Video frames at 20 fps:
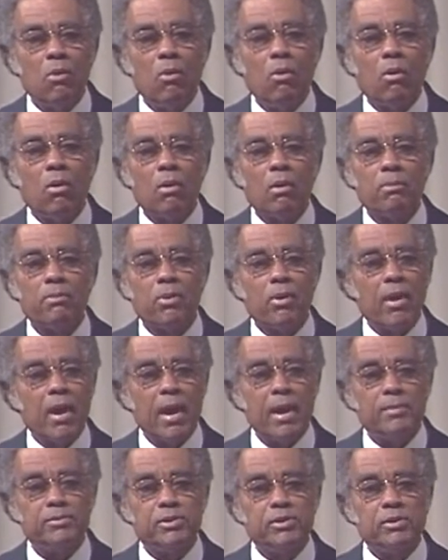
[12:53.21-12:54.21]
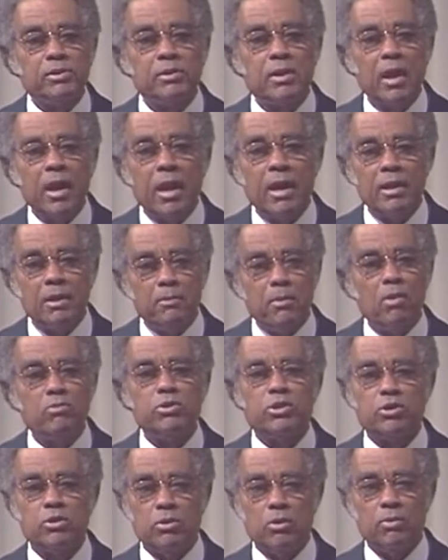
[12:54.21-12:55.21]
or perhaps an
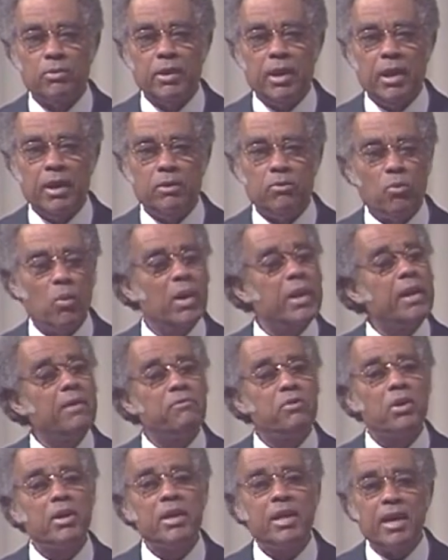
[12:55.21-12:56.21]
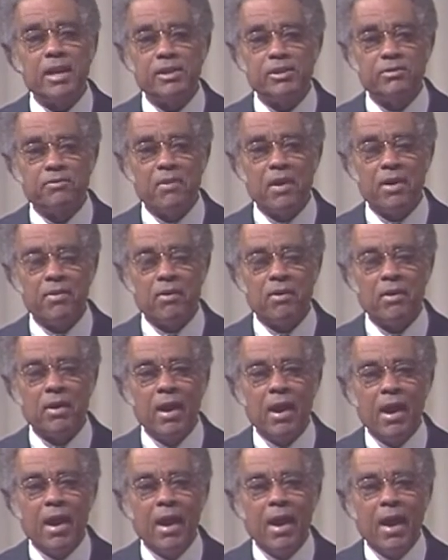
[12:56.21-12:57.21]
emotional need, whatever it is, Father,
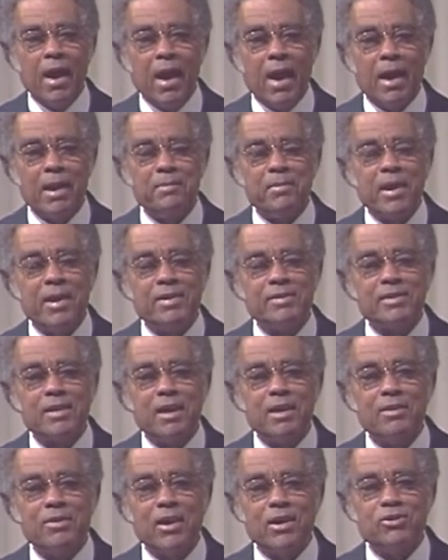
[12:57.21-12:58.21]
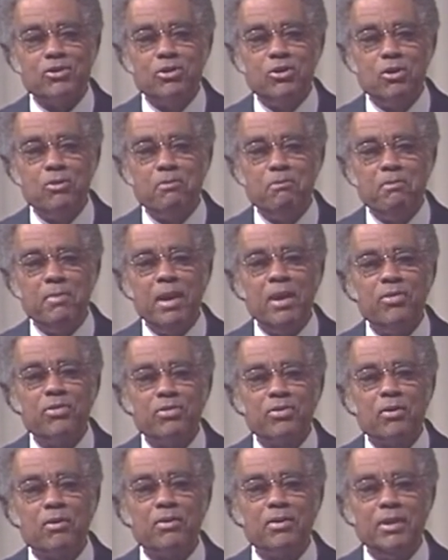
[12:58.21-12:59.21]
I'm asking that you
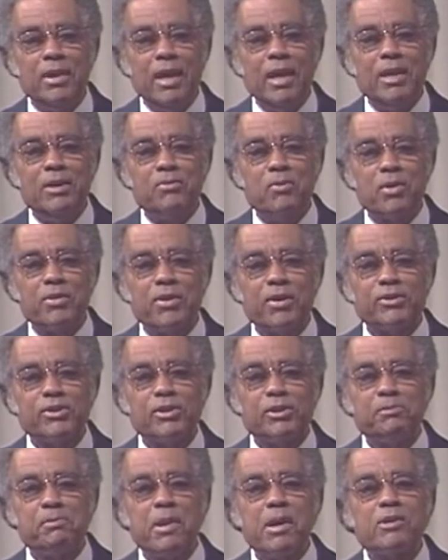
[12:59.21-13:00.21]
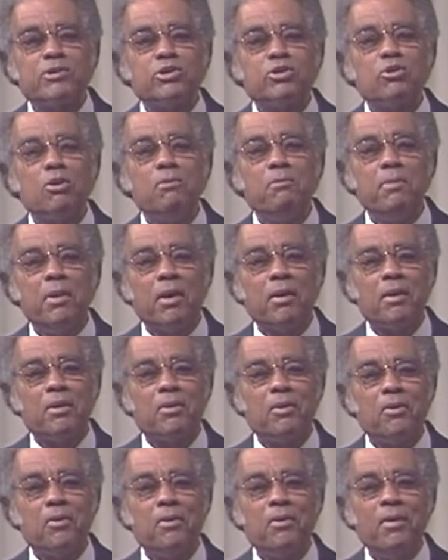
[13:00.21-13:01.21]
meet their need with a special
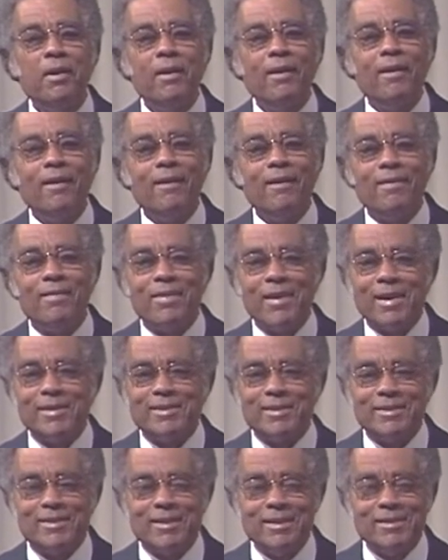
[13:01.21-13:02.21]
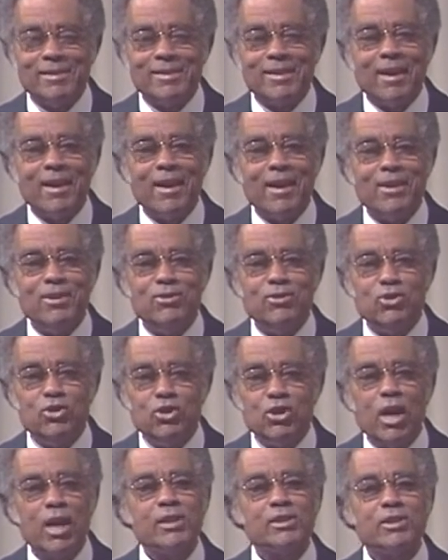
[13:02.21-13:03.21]
miracle that's designed
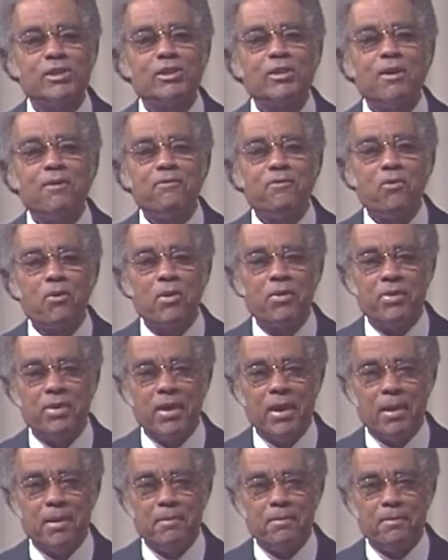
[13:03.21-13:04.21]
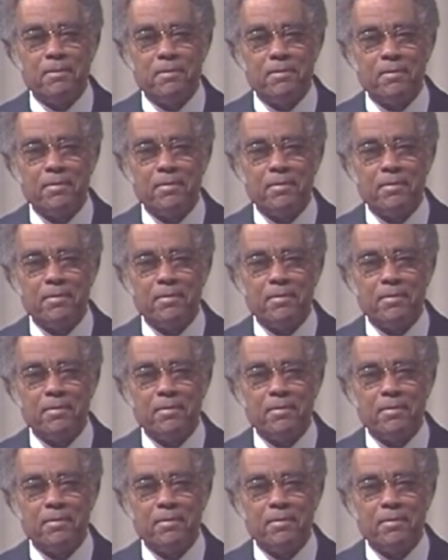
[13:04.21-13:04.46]
just for them.